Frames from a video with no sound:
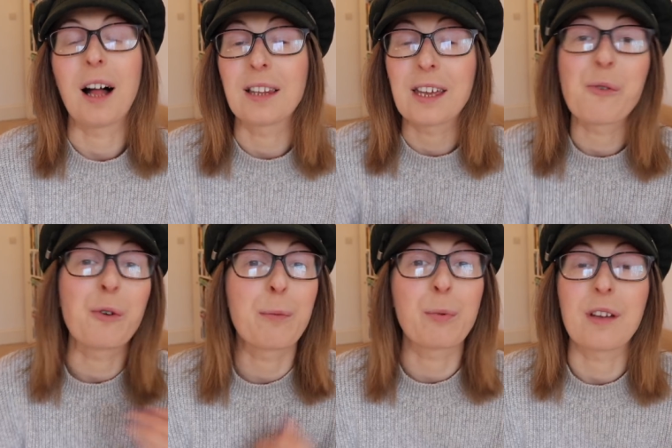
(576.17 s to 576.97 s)
I'll link
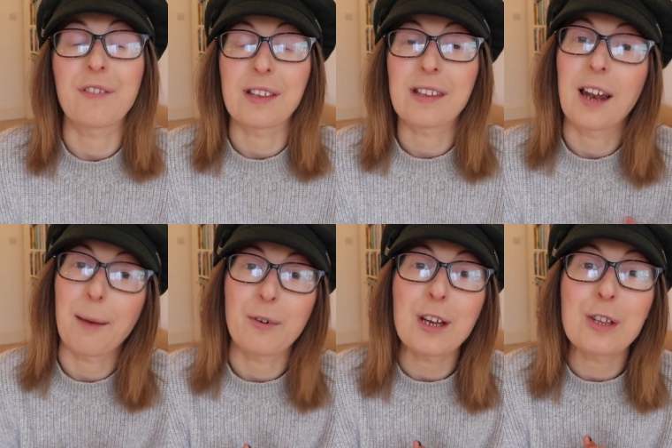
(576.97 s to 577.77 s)
all the previous
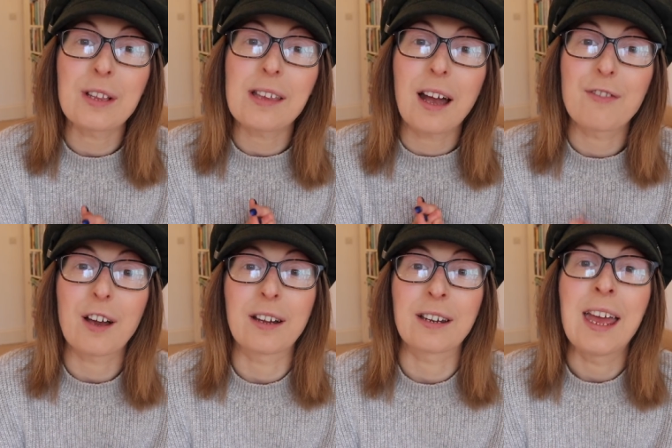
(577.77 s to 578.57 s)
collaborations I've
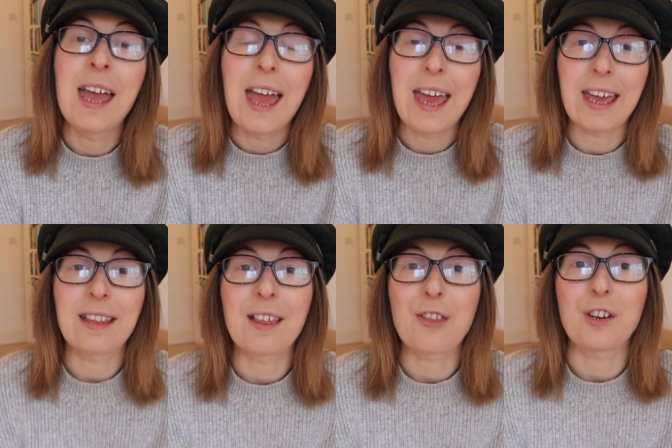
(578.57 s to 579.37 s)
done
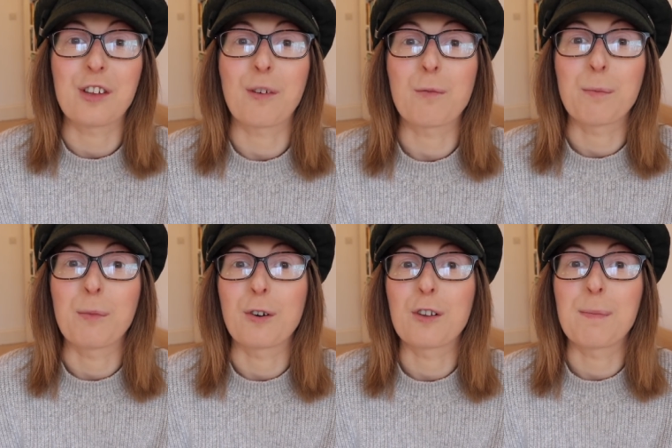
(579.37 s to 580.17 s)
in the description
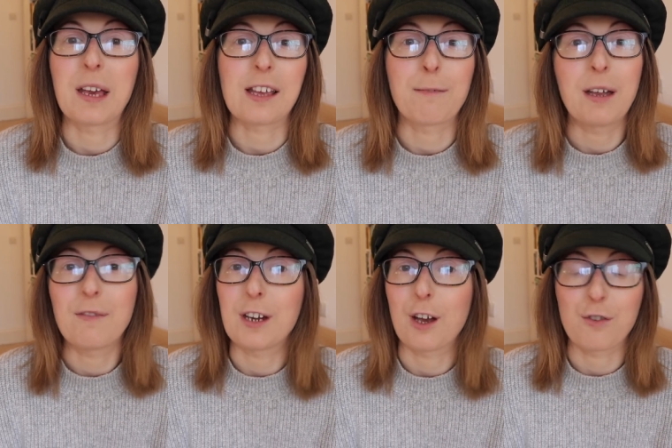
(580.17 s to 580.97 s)
box, because I've
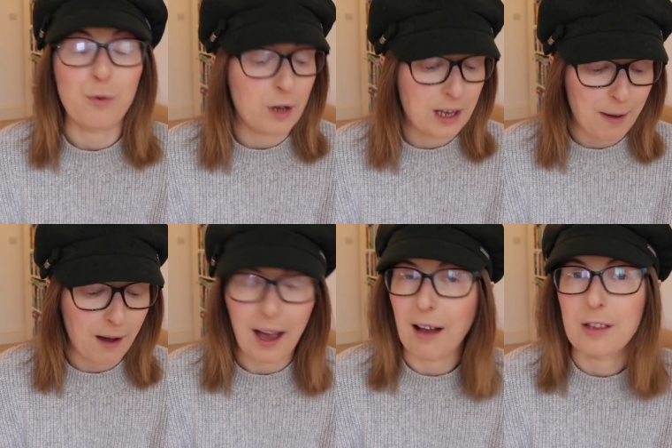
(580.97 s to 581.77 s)
made videos talking
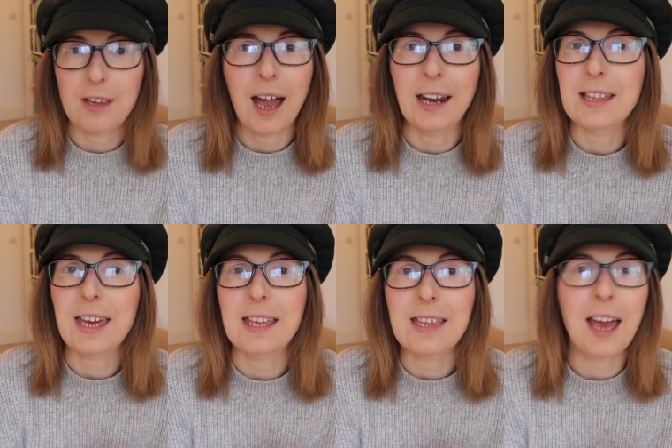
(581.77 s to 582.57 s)
about how to
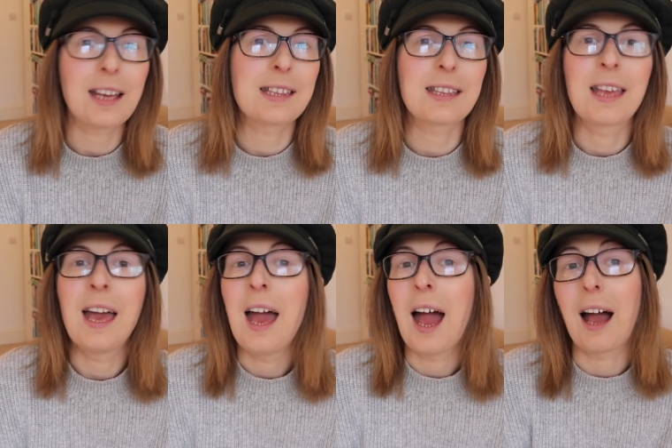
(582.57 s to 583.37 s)
annotate texts,
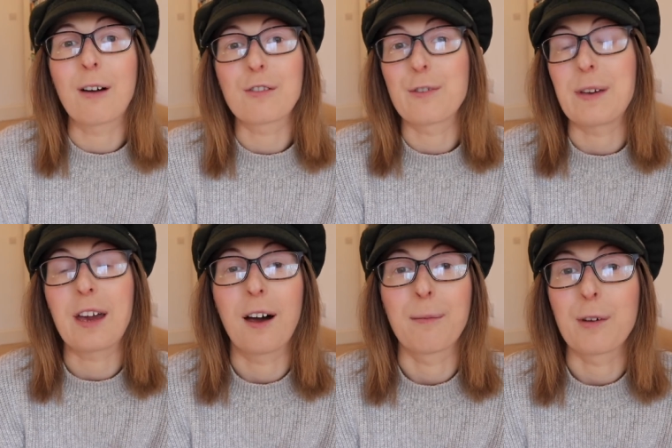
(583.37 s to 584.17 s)
how to
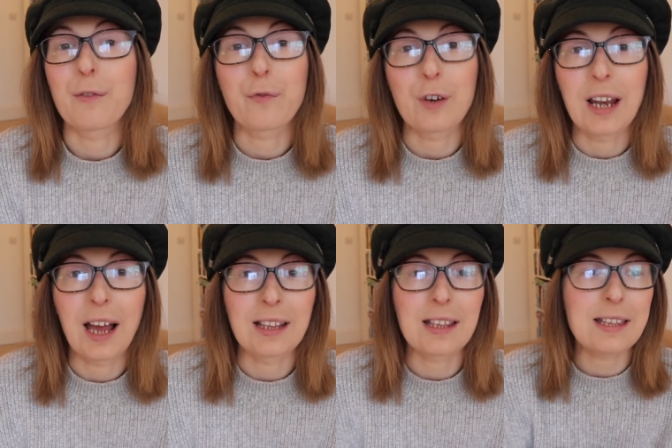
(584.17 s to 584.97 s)
become
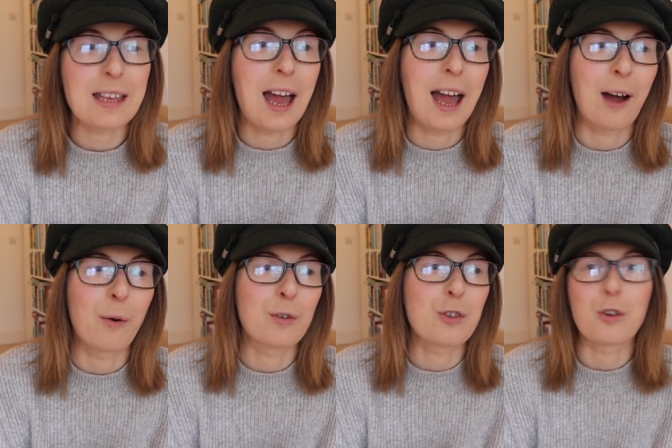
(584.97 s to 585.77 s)
freelance,
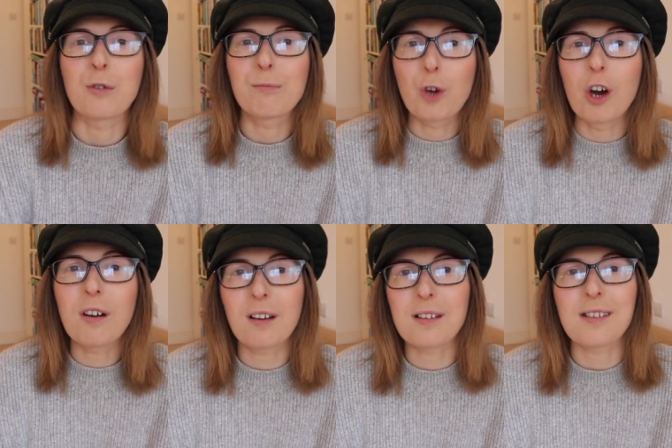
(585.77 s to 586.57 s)
how to
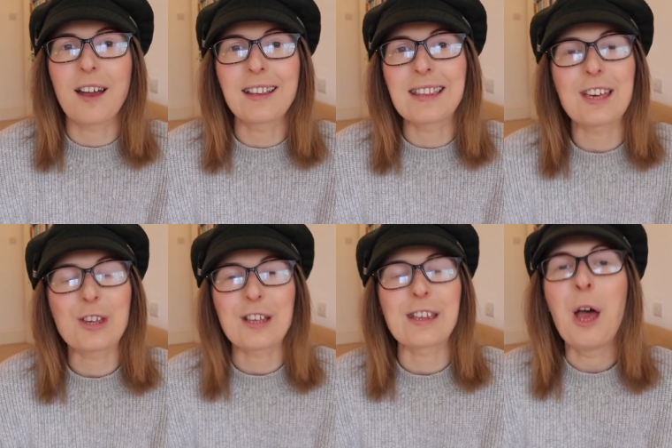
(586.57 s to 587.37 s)
cook certain
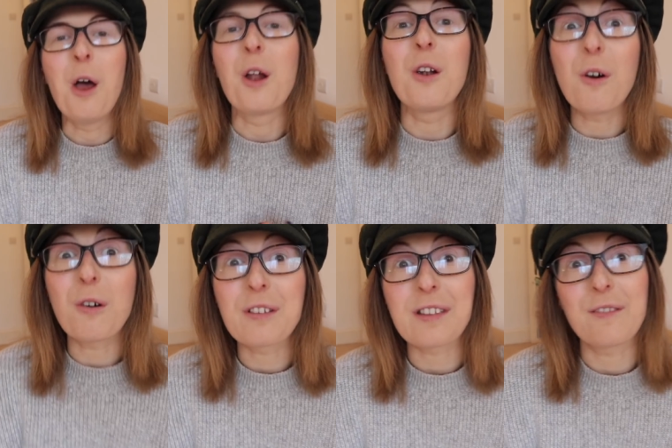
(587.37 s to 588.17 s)
dishes,
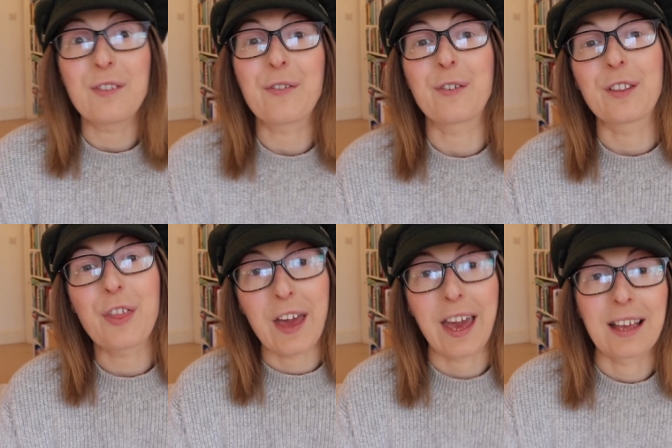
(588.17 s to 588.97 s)
lots of
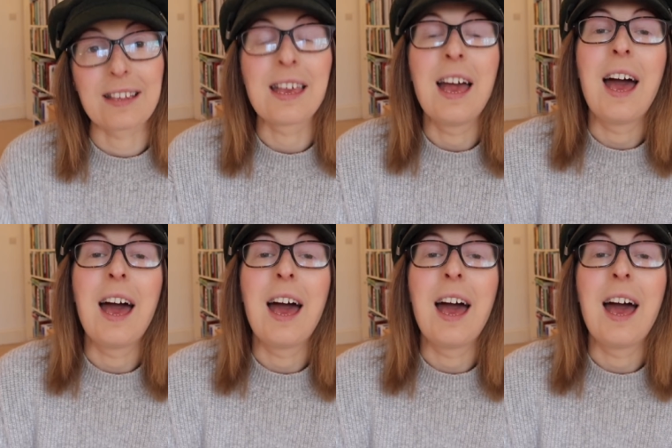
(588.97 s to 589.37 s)
different things.